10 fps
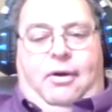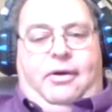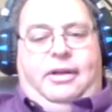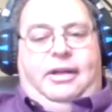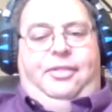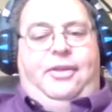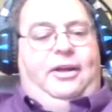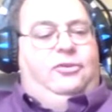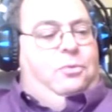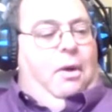So,
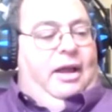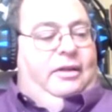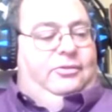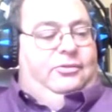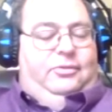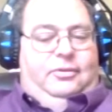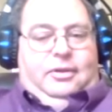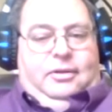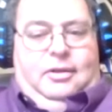in that